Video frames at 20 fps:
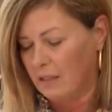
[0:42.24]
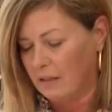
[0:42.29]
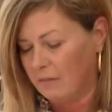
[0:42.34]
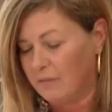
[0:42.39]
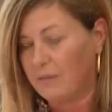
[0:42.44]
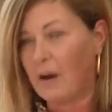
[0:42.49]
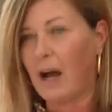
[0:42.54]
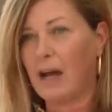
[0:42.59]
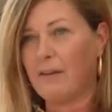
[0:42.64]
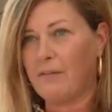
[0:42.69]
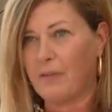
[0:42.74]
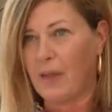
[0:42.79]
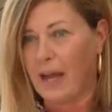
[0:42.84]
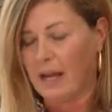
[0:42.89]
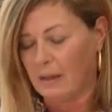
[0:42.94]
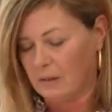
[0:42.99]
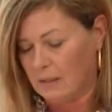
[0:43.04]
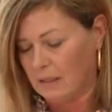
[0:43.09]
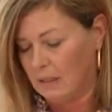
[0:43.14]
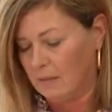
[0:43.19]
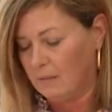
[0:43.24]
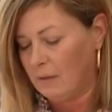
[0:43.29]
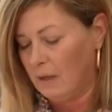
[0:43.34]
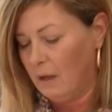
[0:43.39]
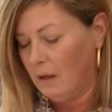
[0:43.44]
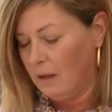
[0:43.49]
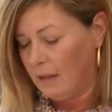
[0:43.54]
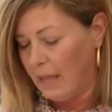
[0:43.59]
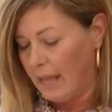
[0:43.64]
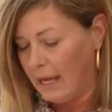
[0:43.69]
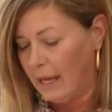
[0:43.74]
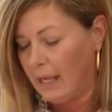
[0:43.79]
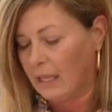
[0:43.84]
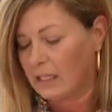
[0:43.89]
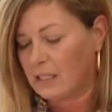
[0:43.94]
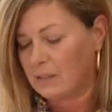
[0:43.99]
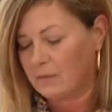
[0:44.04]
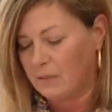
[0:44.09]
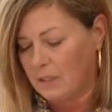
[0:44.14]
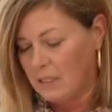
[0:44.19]
teacher Kirsten Bowman has
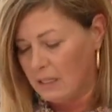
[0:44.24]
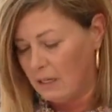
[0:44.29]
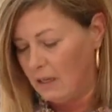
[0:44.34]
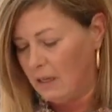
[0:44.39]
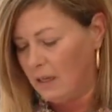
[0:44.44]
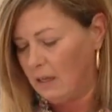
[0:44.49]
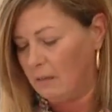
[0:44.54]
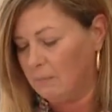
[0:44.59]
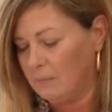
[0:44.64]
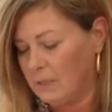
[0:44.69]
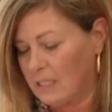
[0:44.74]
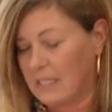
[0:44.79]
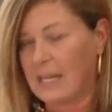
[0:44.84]
spent the last five